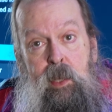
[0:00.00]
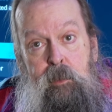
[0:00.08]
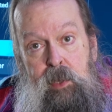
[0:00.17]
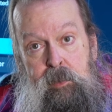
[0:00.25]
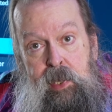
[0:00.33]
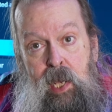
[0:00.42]
and
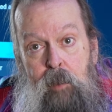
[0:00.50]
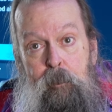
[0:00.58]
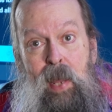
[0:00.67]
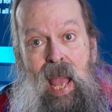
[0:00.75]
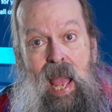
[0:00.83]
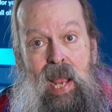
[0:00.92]
when we come
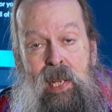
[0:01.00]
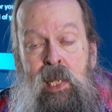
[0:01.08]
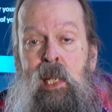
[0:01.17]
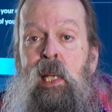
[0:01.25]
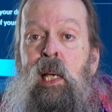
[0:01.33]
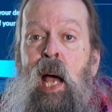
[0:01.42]
back,
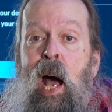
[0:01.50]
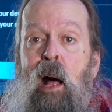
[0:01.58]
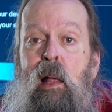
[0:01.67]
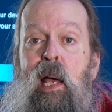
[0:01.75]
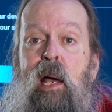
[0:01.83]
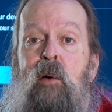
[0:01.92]

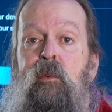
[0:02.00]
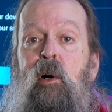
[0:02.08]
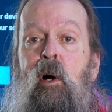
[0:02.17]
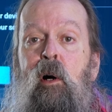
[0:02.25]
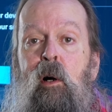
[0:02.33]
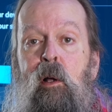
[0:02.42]
I'll have
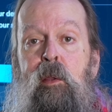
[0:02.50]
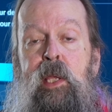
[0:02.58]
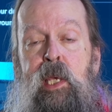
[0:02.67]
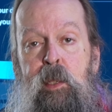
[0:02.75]
all the